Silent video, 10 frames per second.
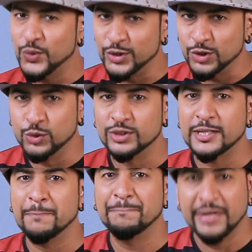going to do
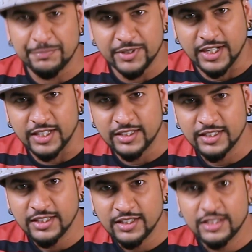some paper art.
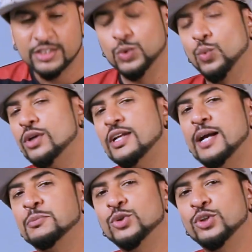So what
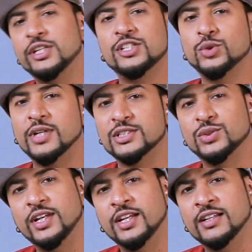I'm going to teach you guys
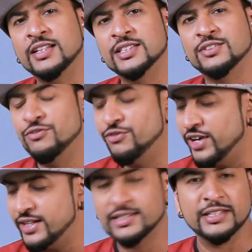today is
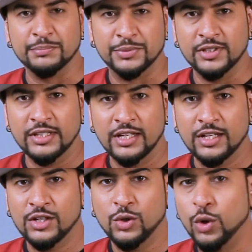very simple.
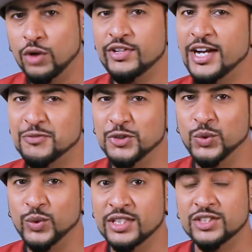All we have to
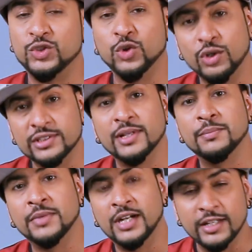do is draw
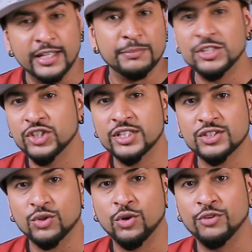some uh,
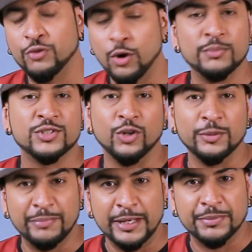images or forms
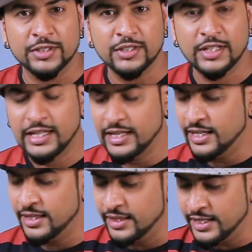on paper
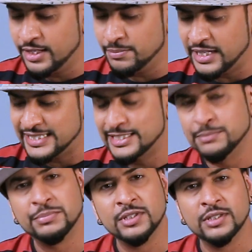and then by
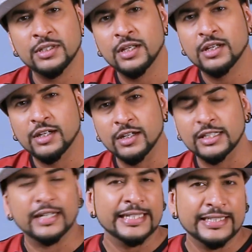simple uh,
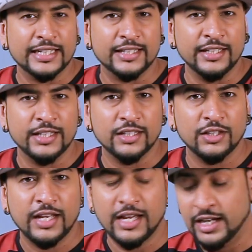cutting technique
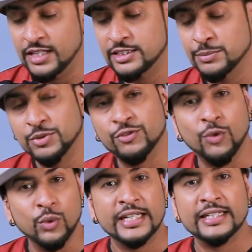and simple
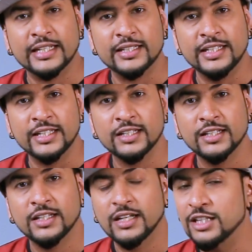folding technique,
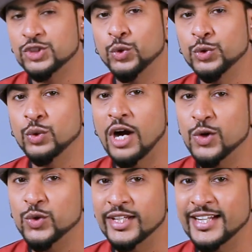I'll show you how
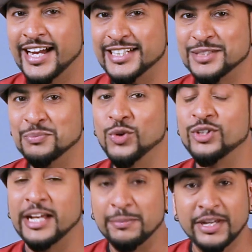you can add some more
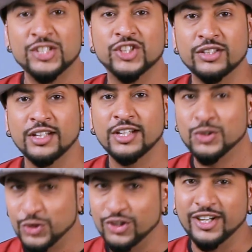dimension
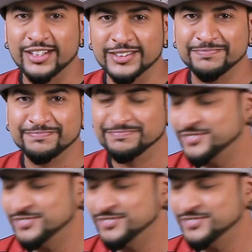to your art.